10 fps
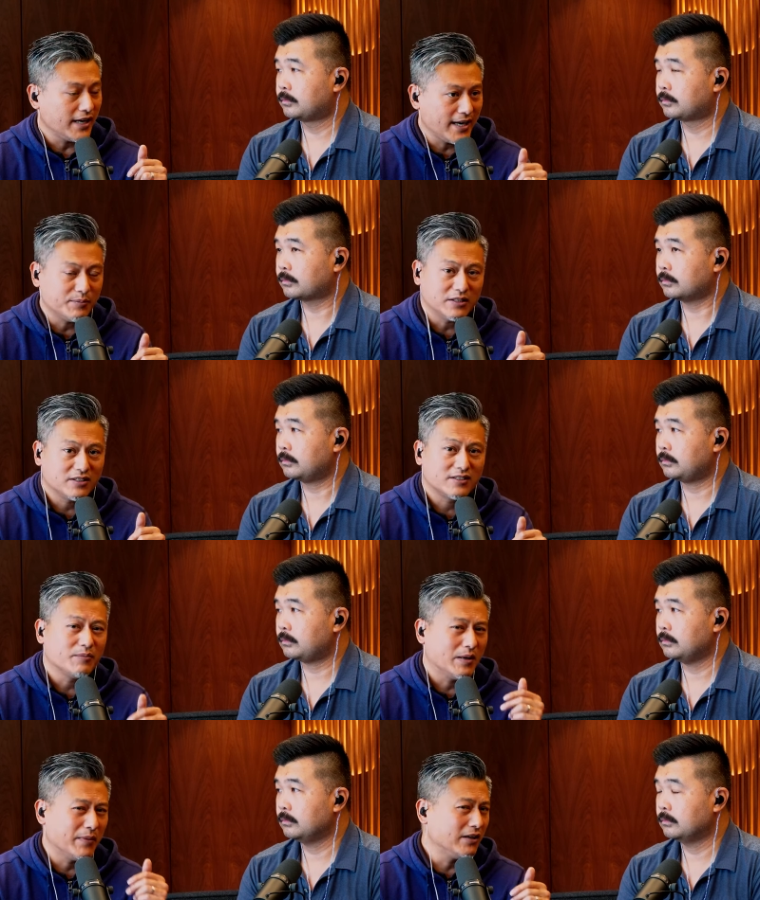Speaker 1: AMD system,
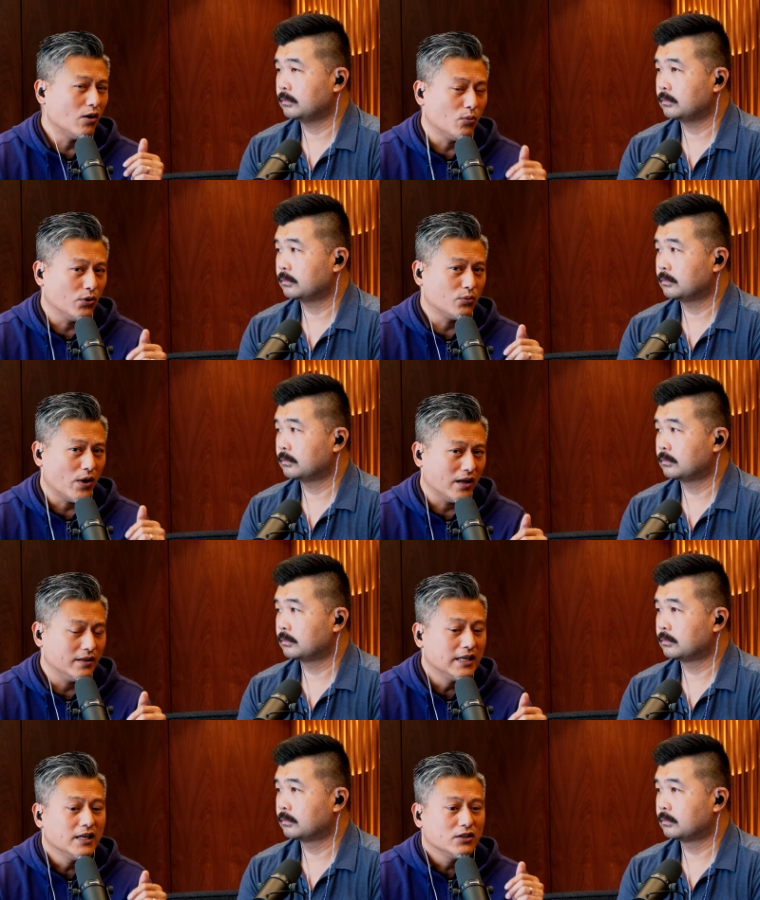it may not work well.
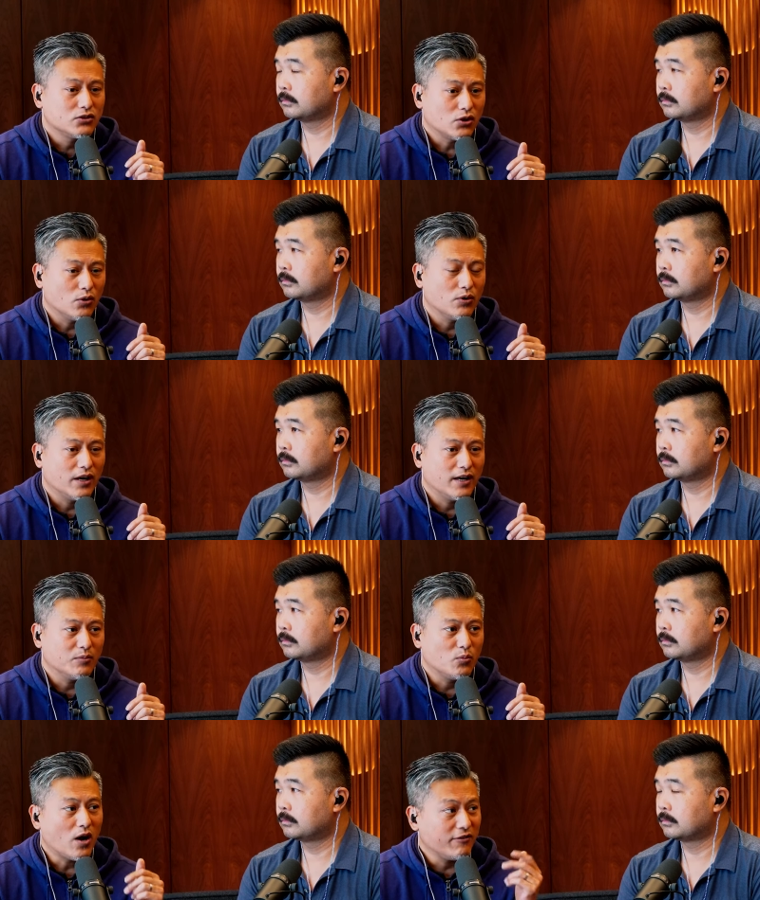So um,
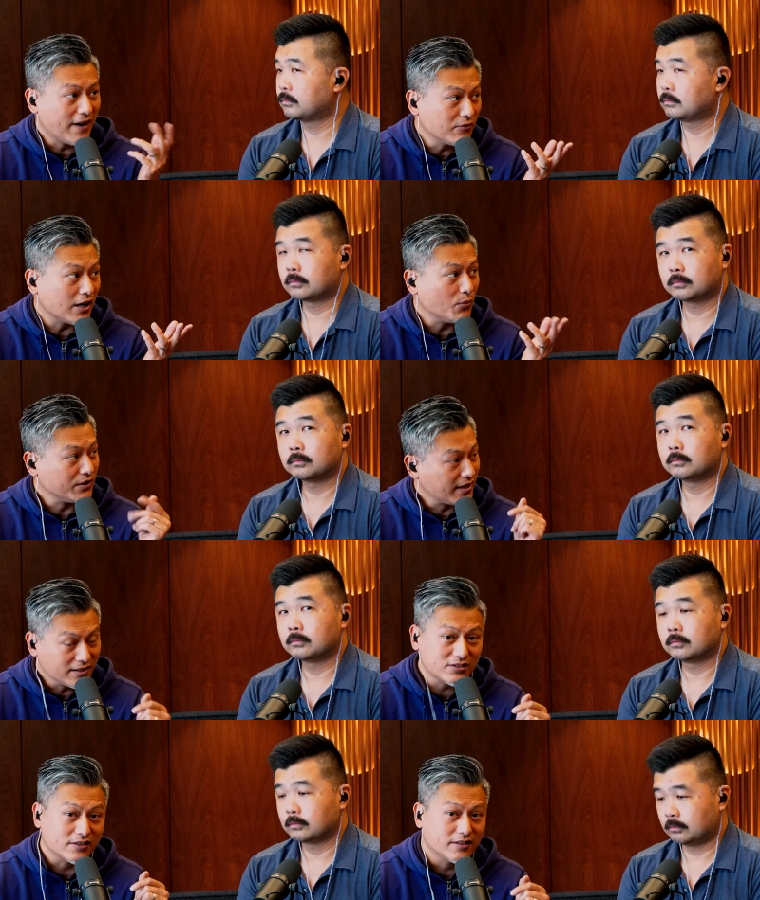what I found out with
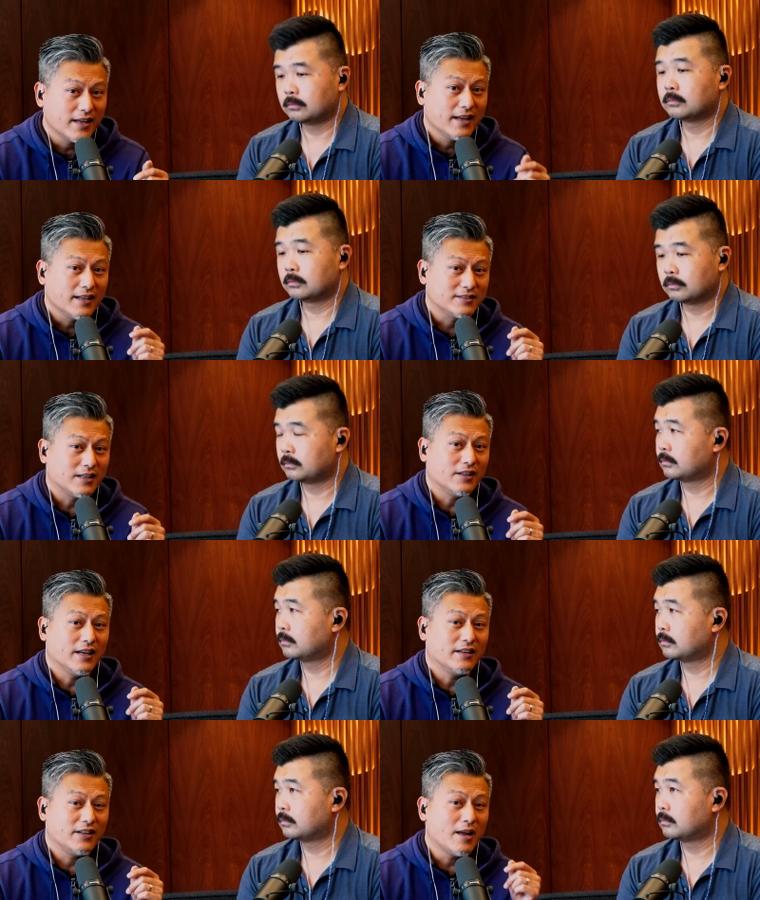Kingston is that they,
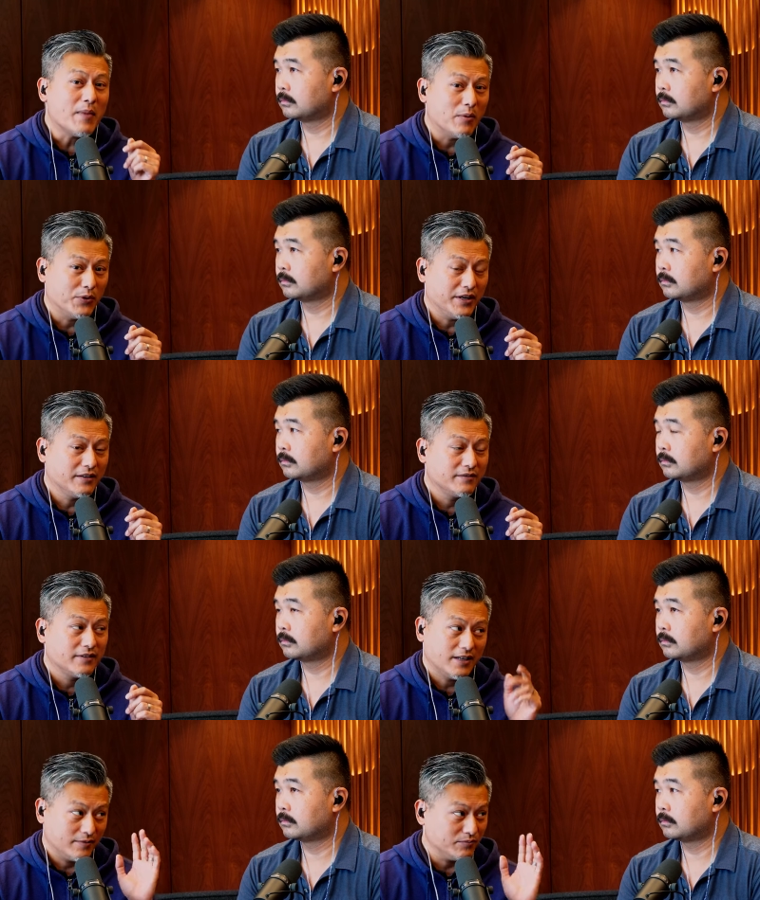their memory,
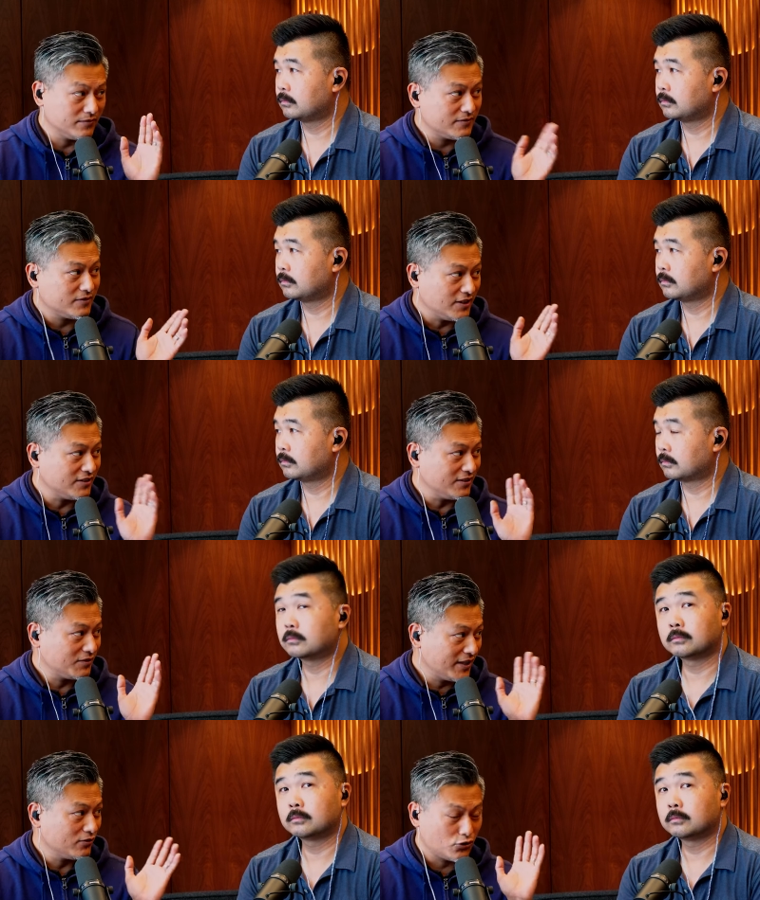um, this is
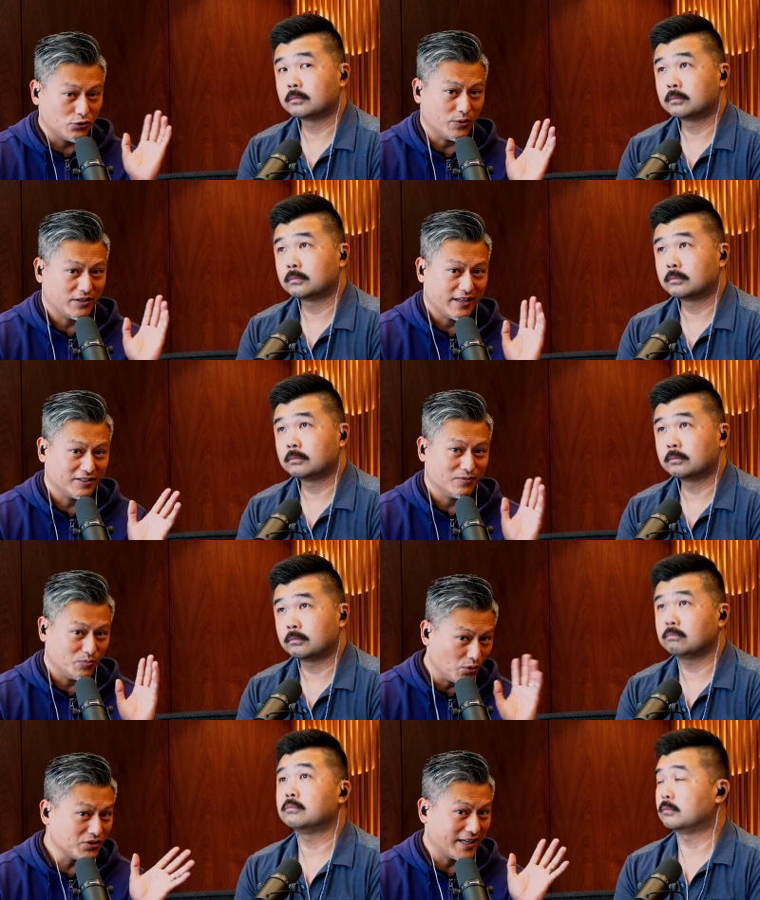true with Kingston,
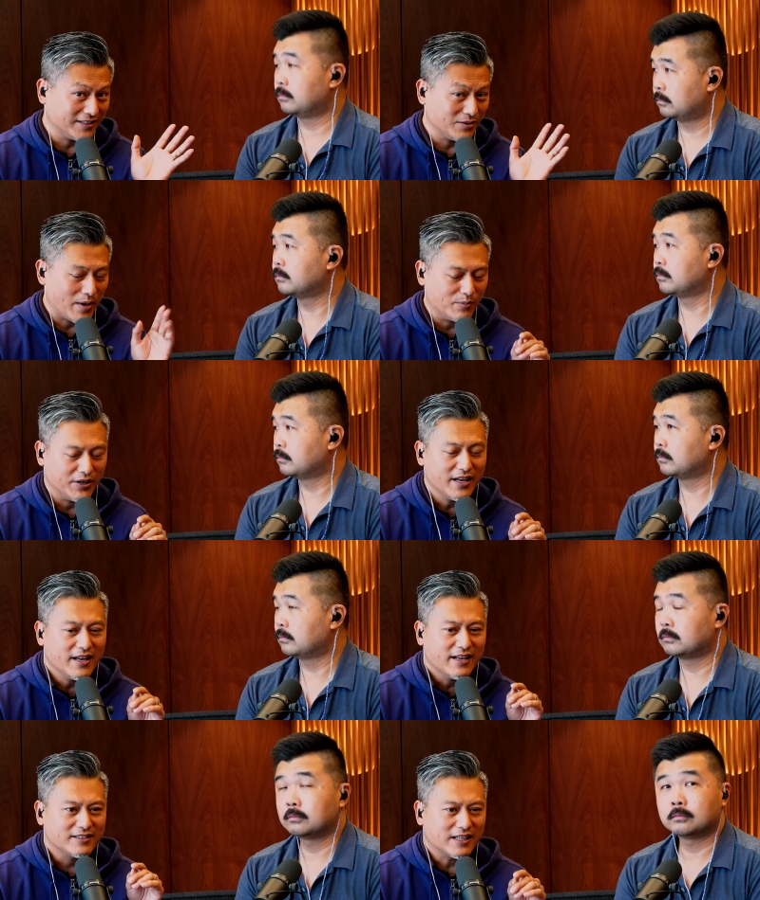most mm. Kingston memory,
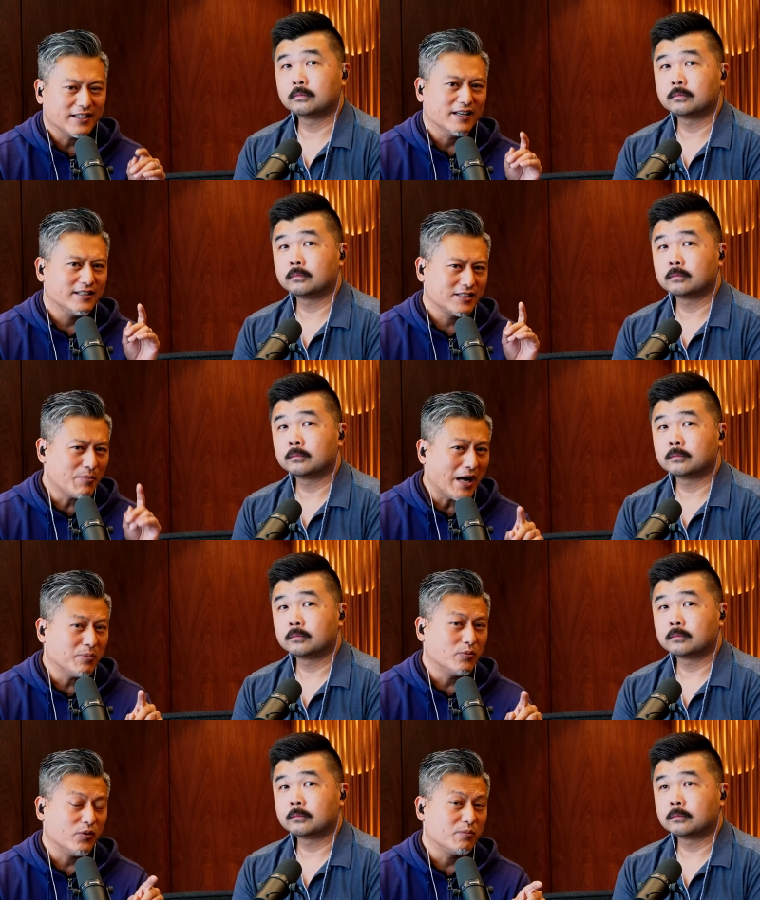is that it's compatible
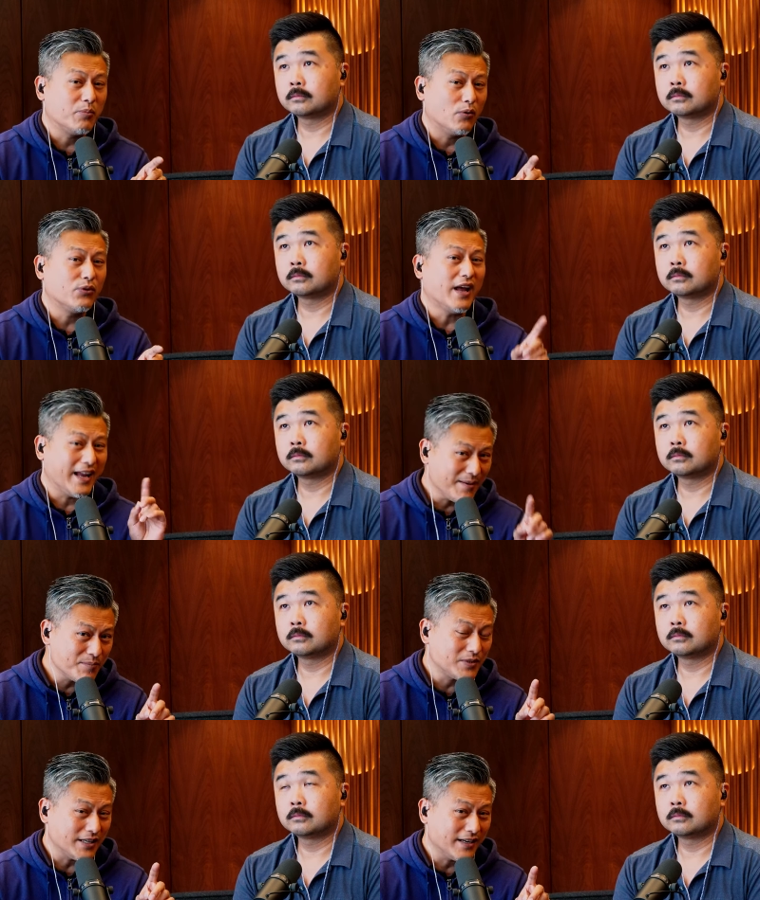with both
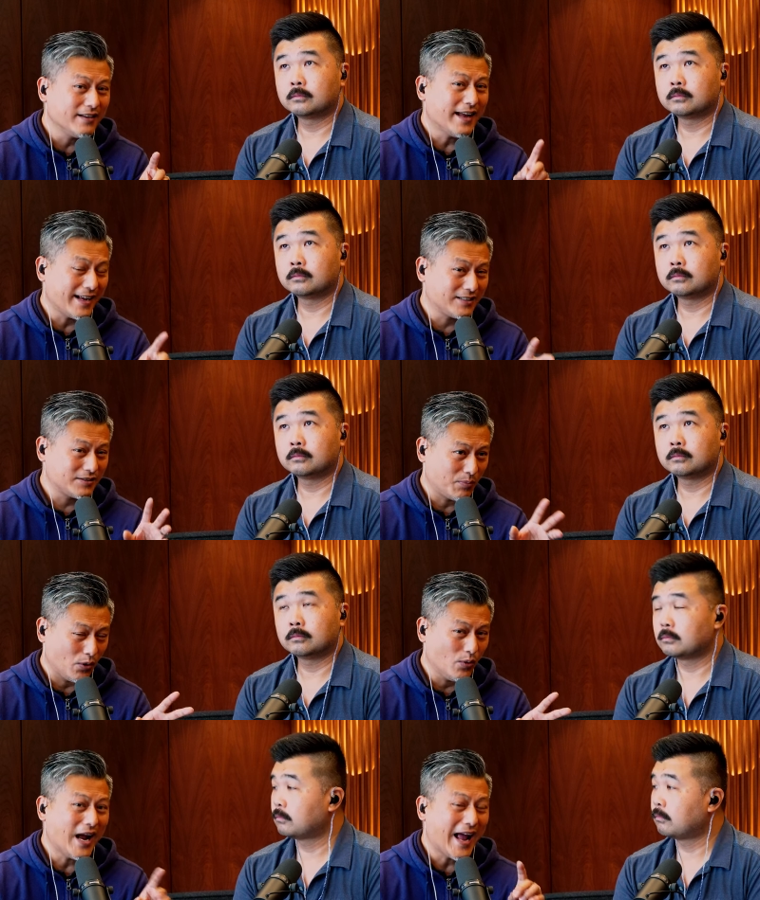AMD
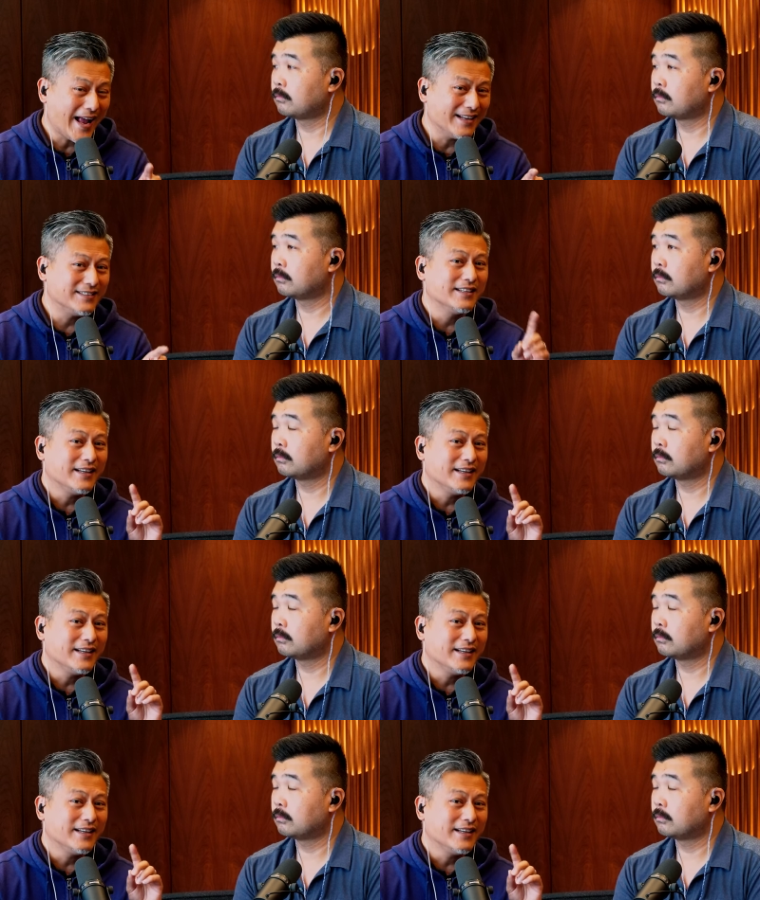EXPO and